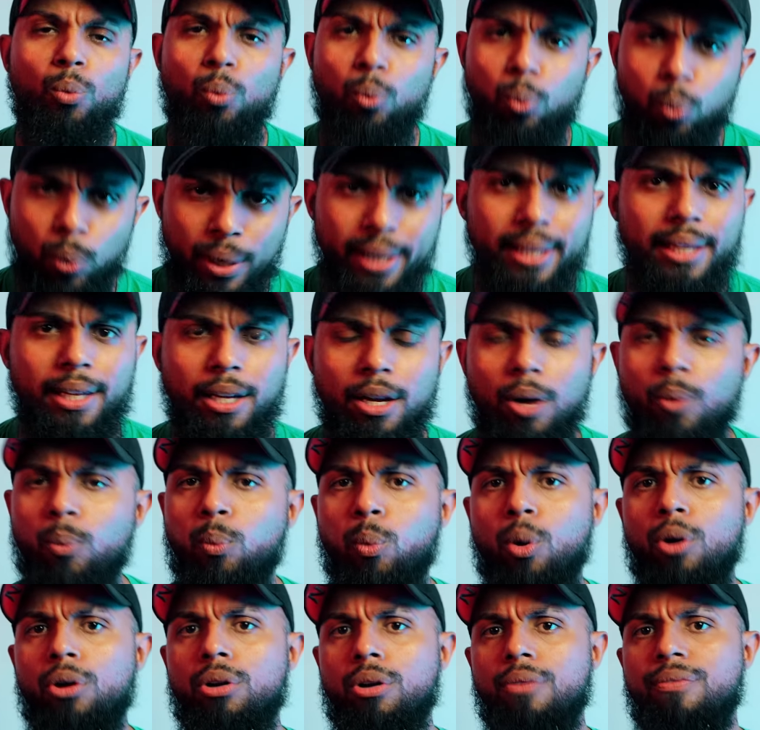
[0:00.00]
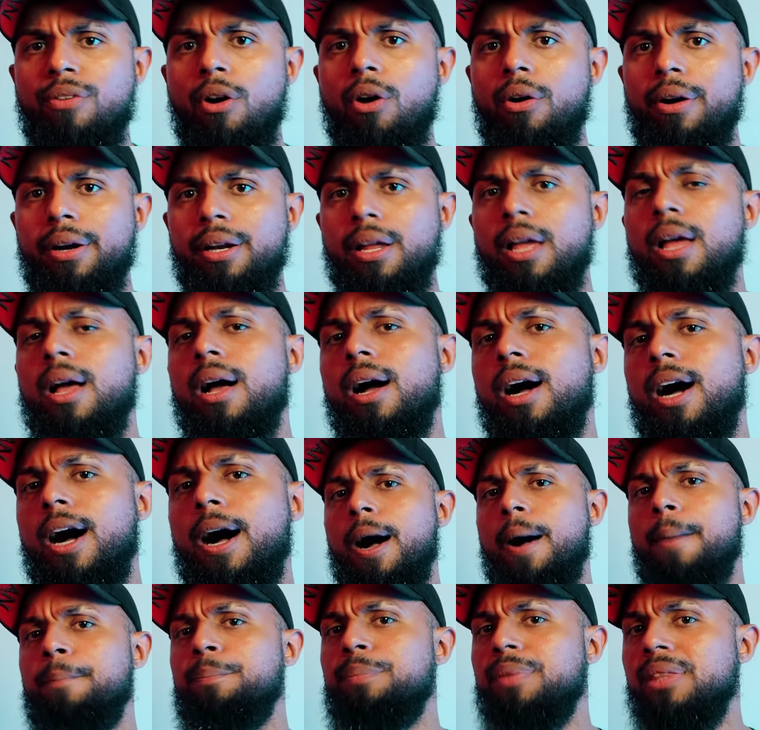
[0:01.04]
really a work of art.
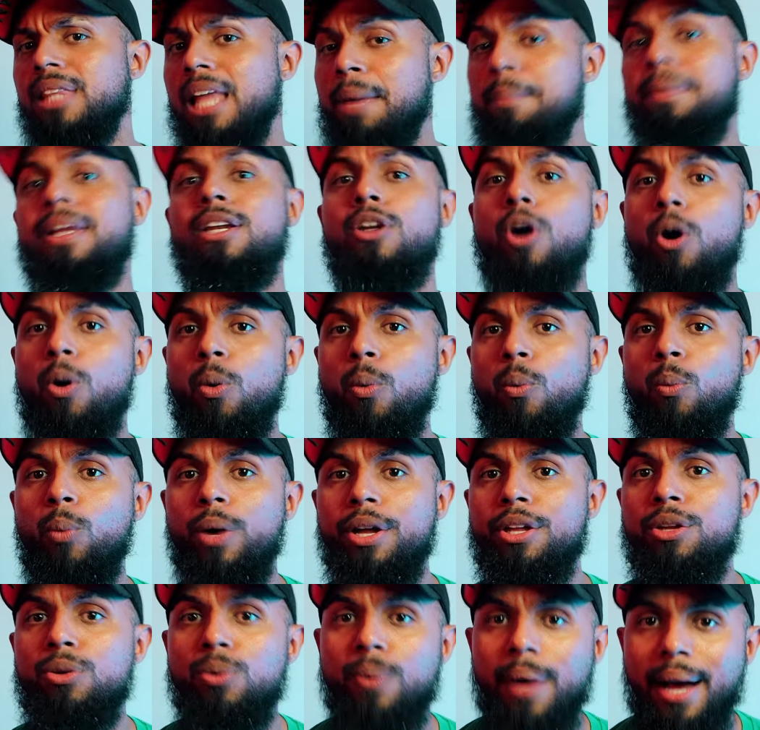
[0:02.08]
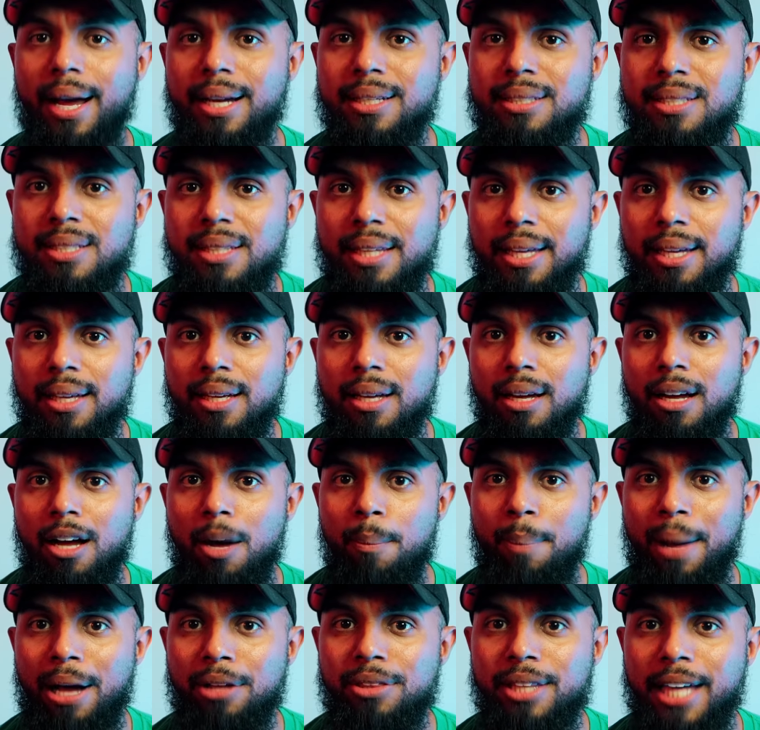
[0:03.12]
Um, let me know what you guys think
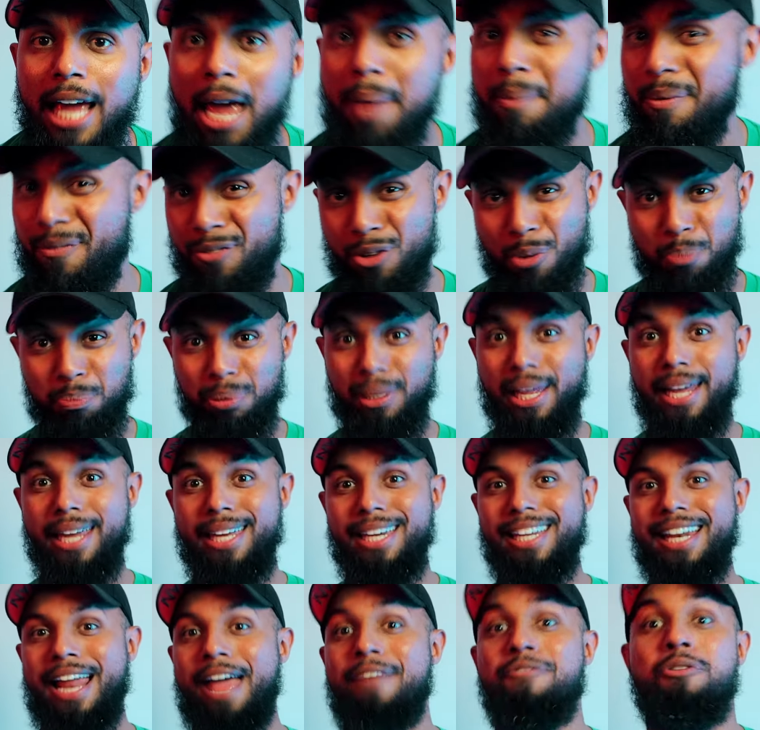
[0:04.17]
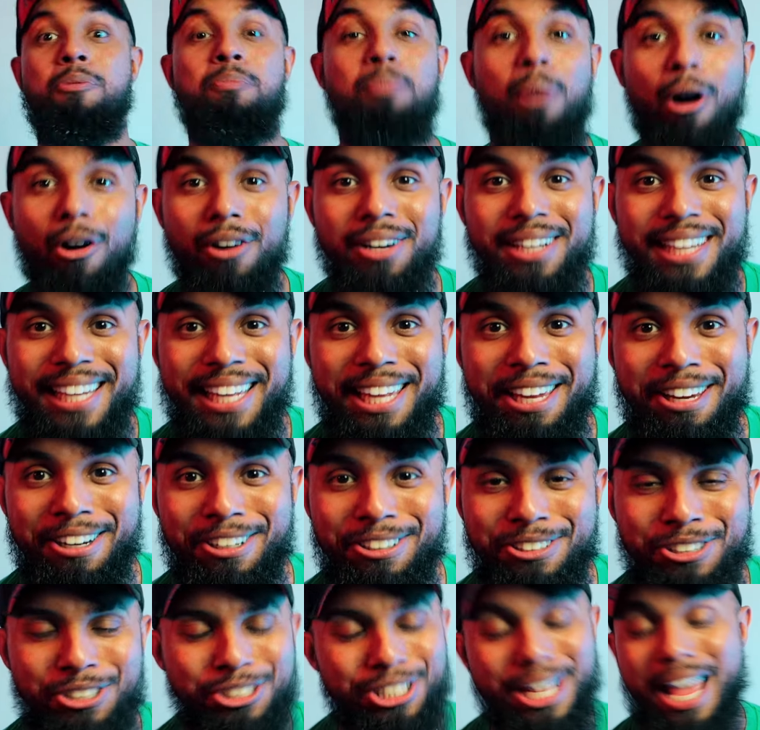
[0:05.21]
about the game. If you're playing it, have you bought any
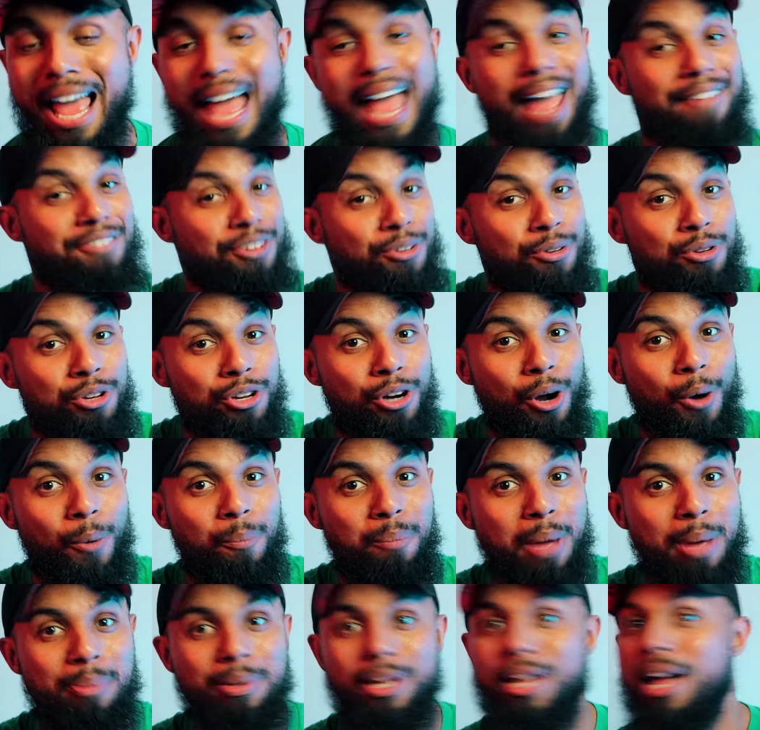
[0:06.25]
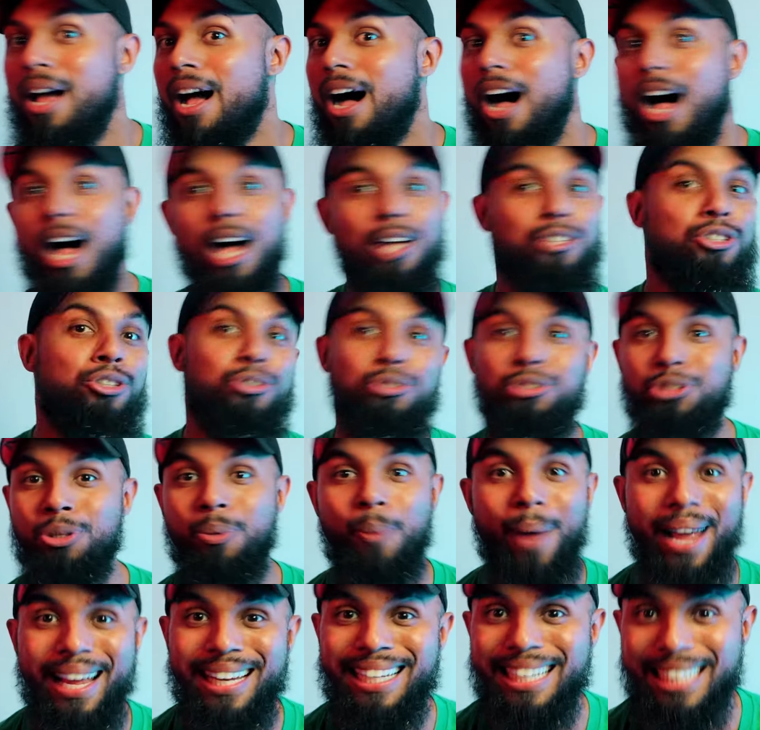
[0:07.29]
characters? Have you, you know, maybe hustled your
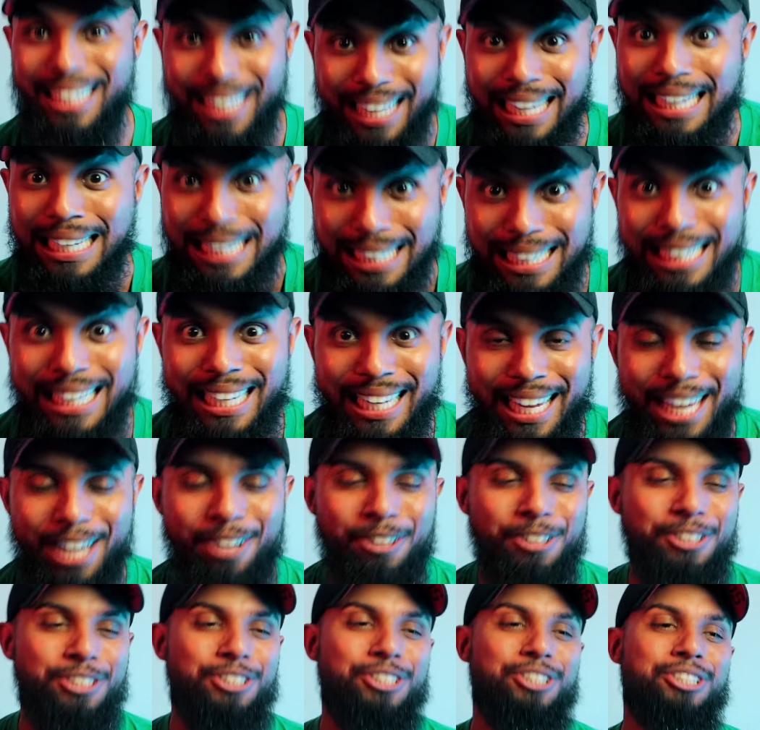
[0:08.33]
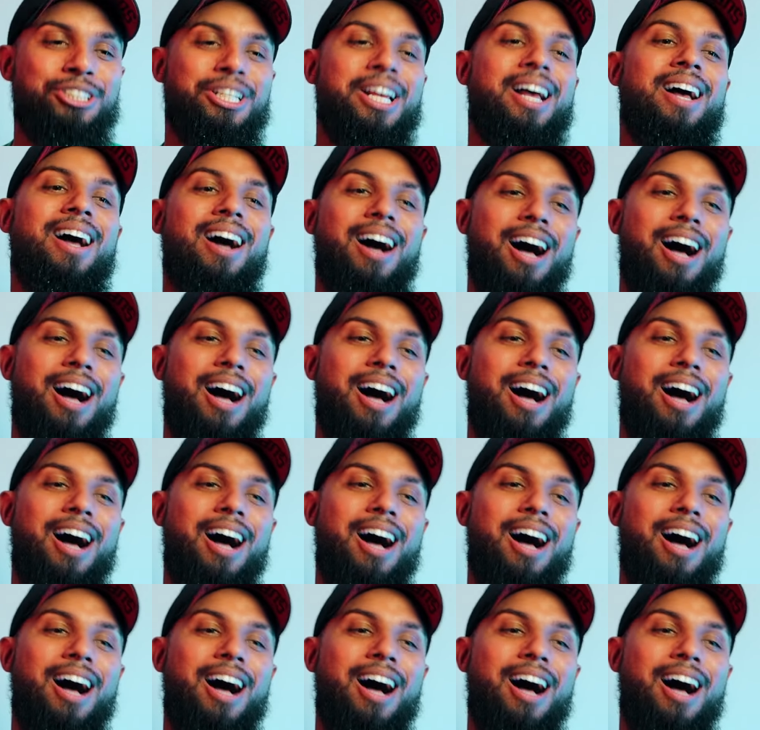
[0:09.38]
way to get any characters?